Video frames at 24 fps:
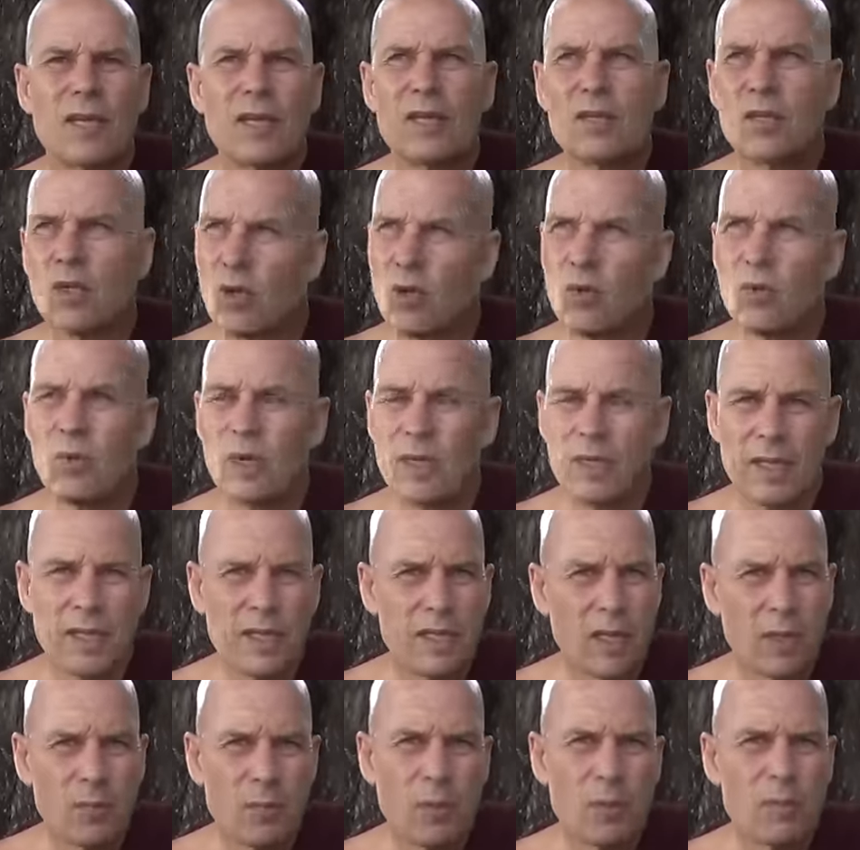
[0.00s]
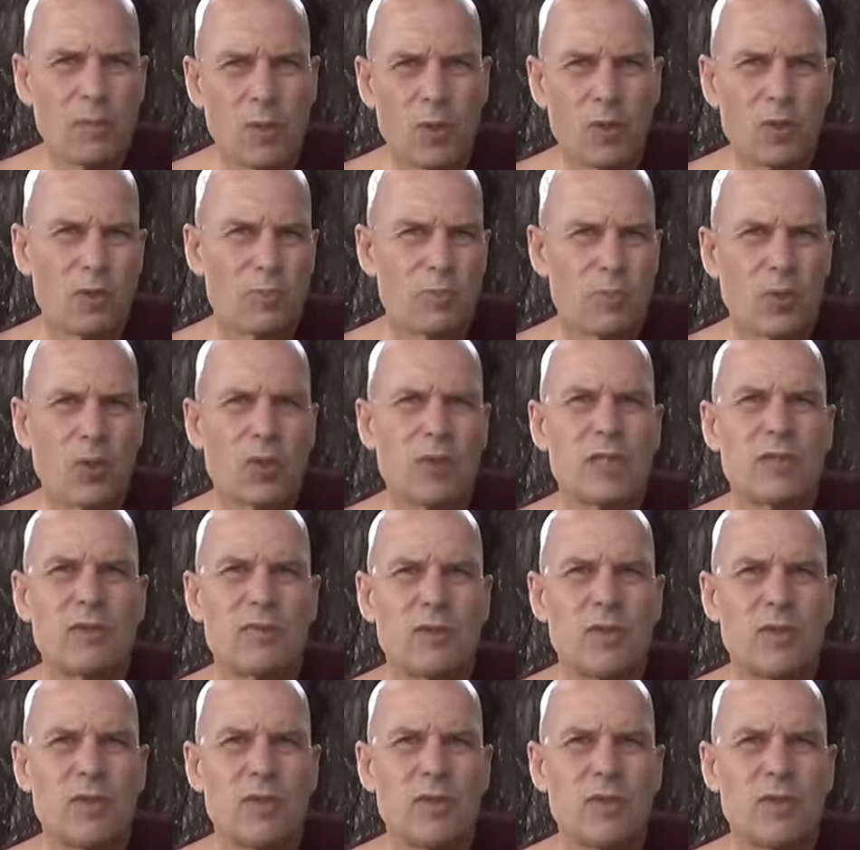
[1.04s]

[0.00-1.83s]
No, one cannot be bo born in,